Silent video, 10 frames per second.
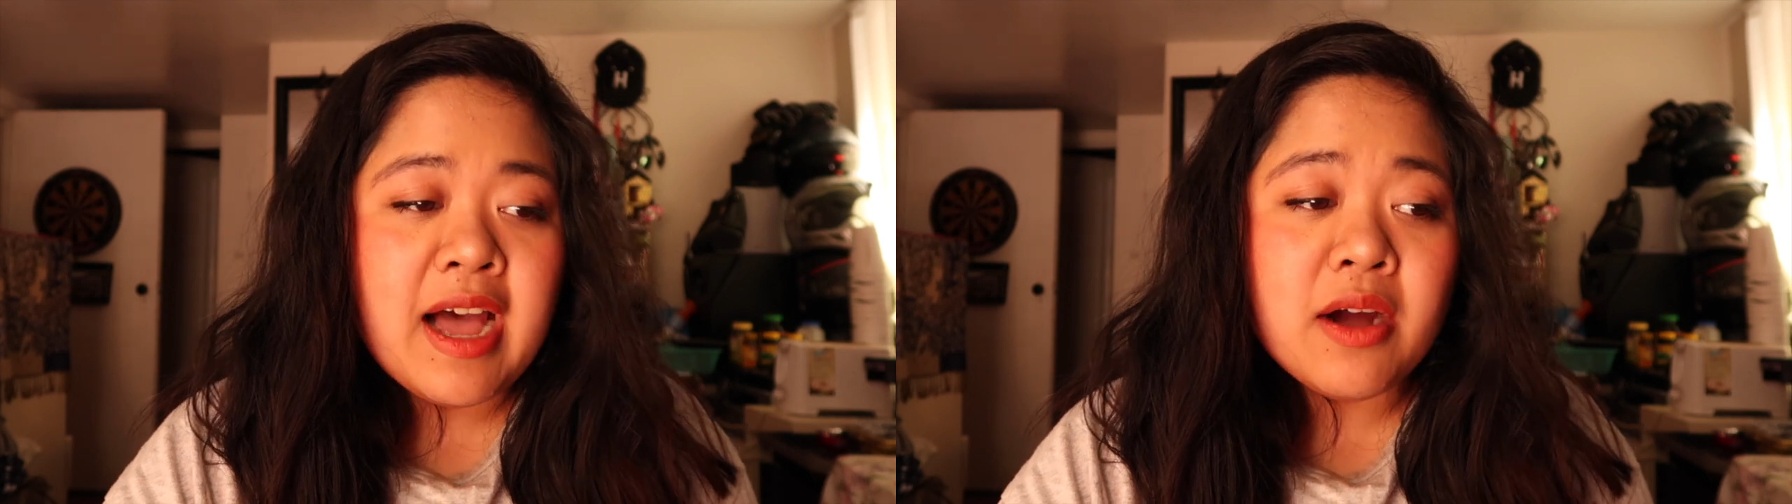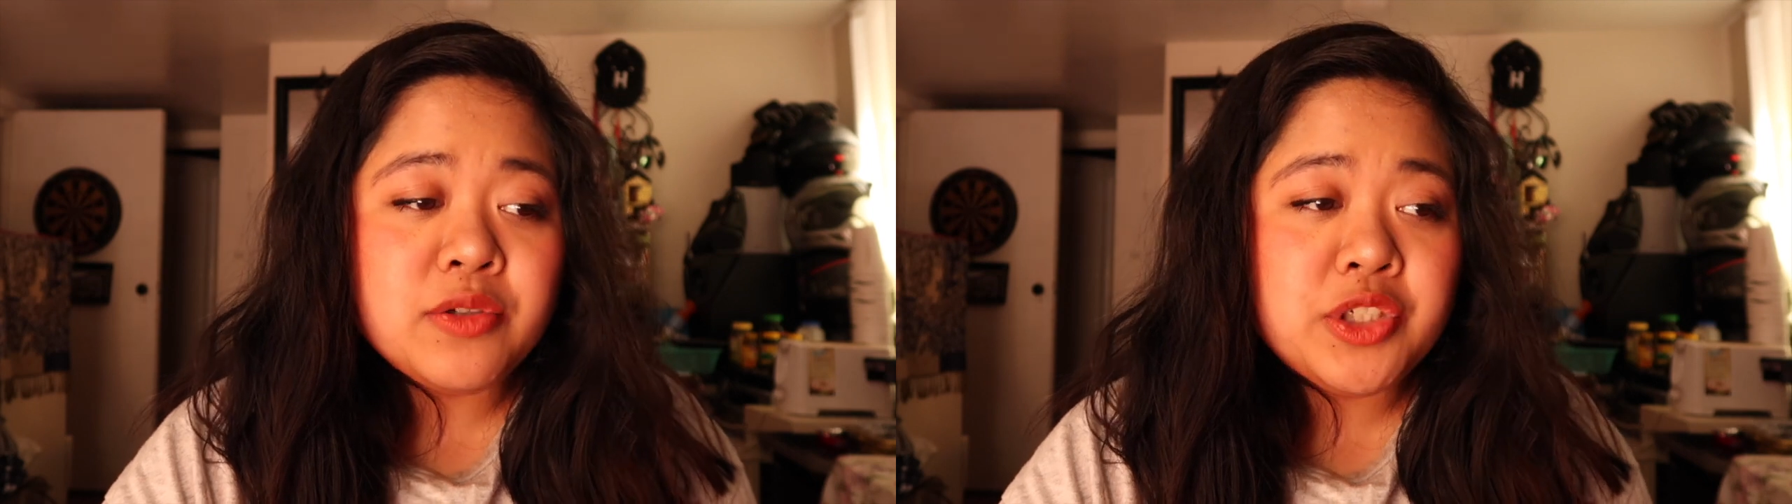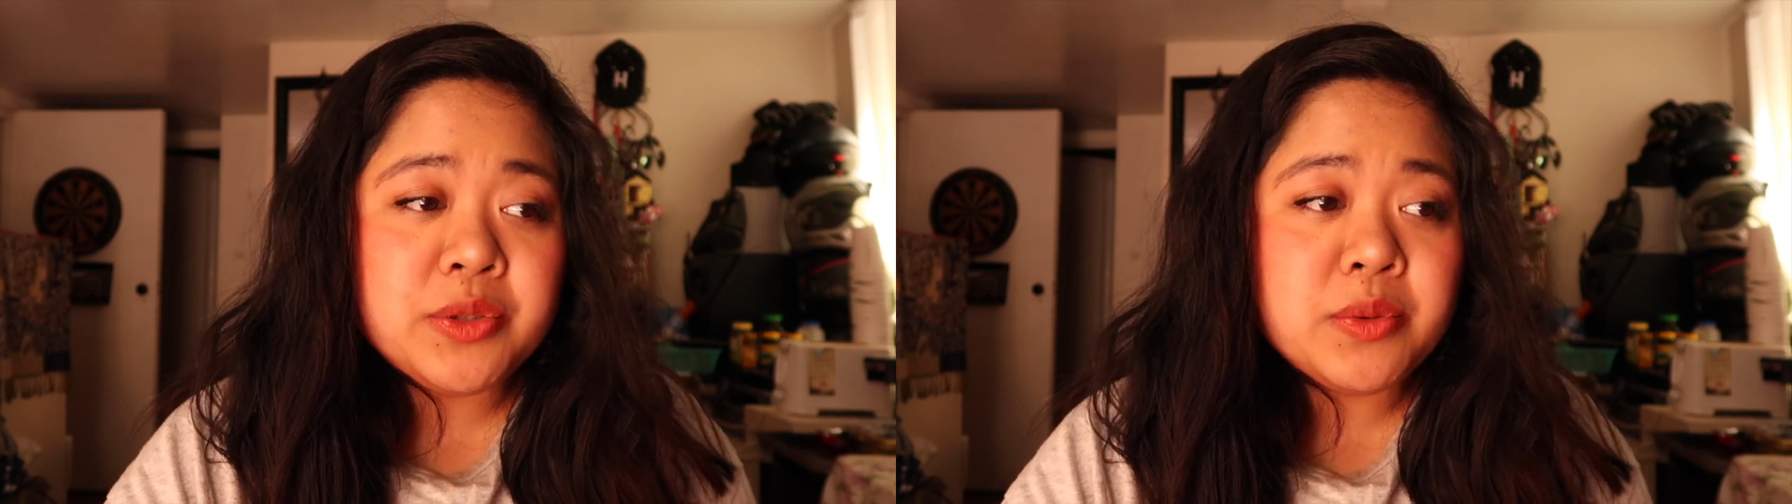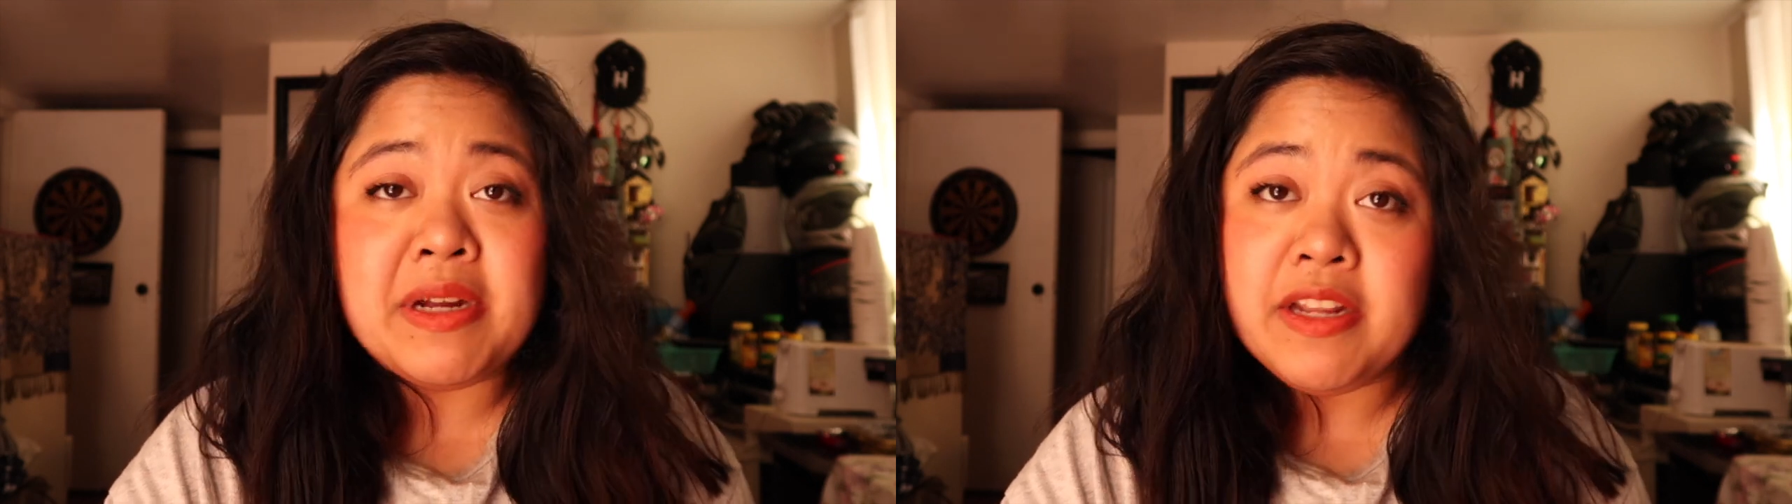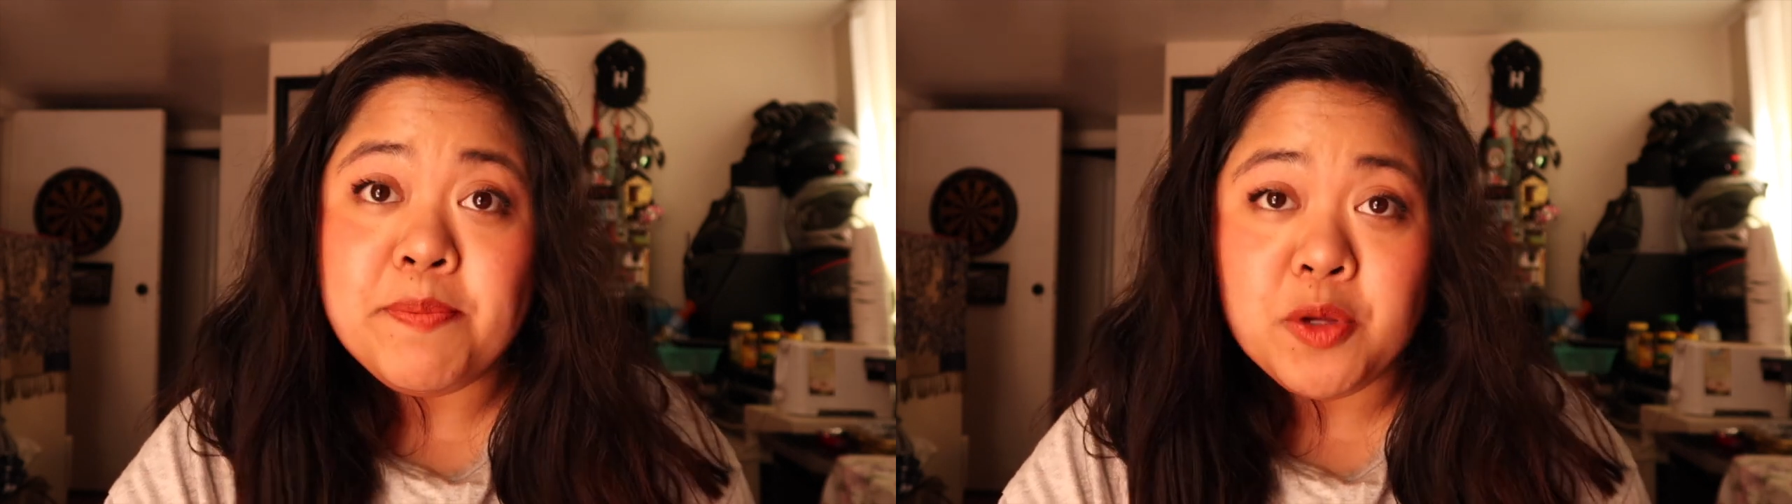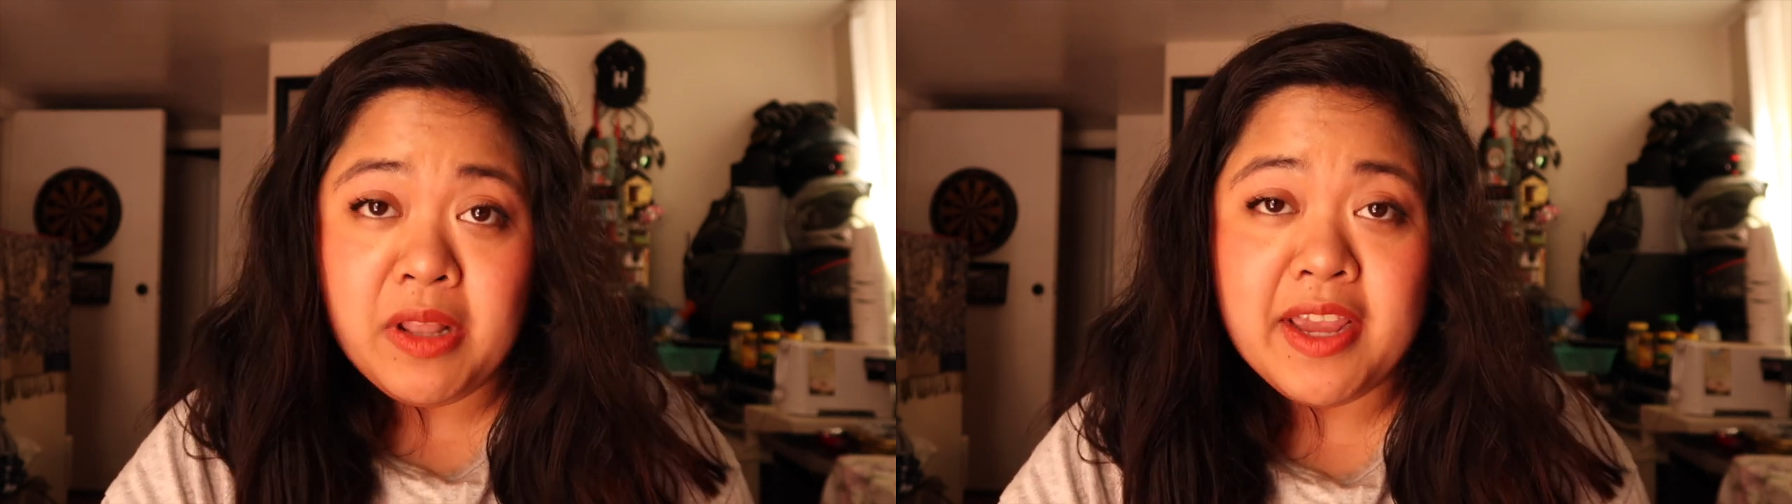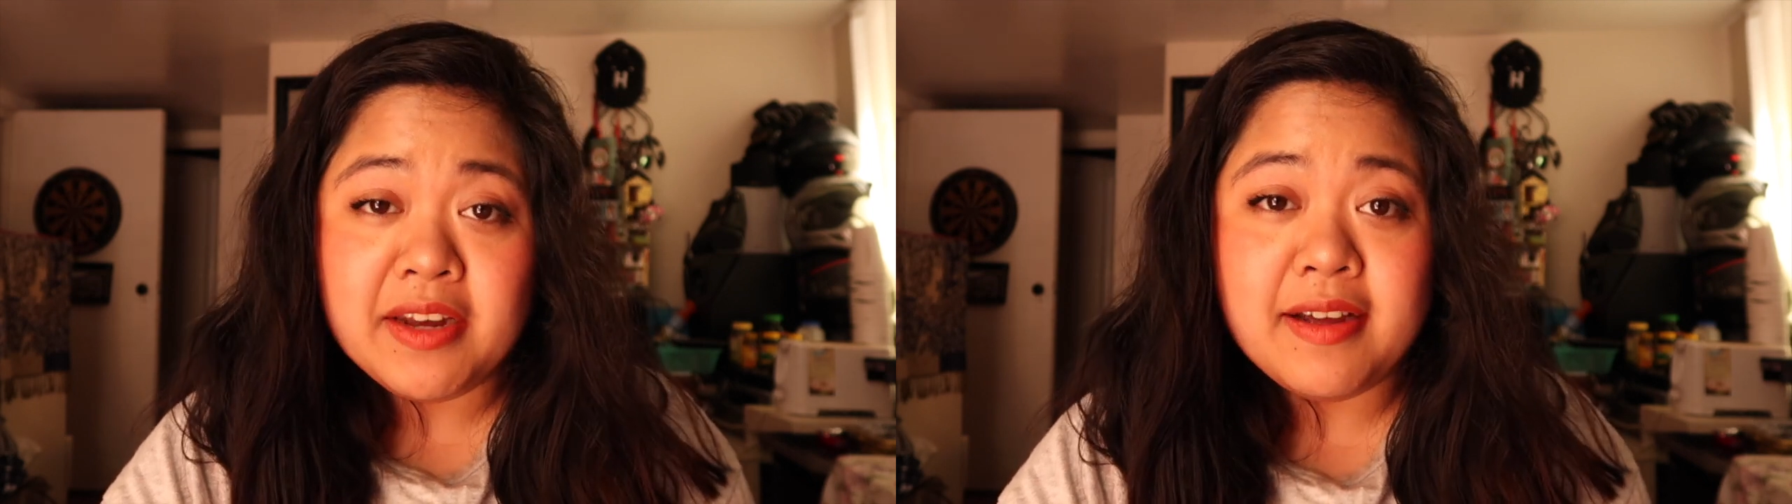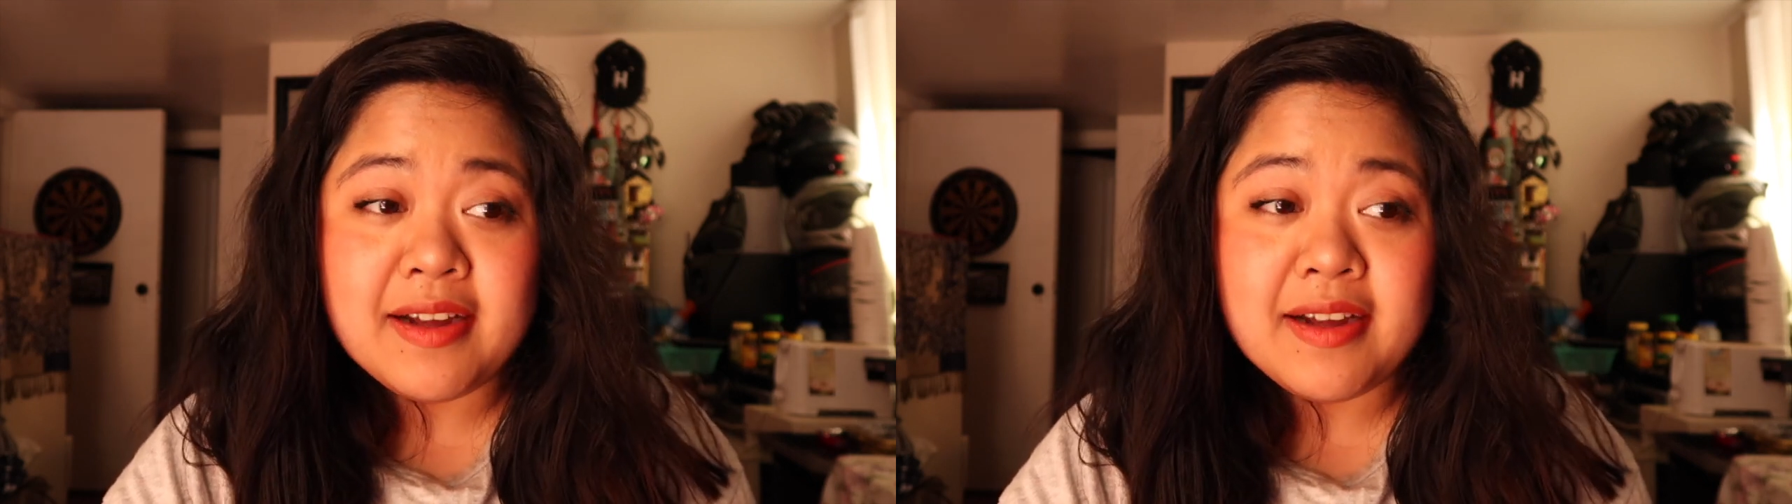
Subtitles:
How to Manipulate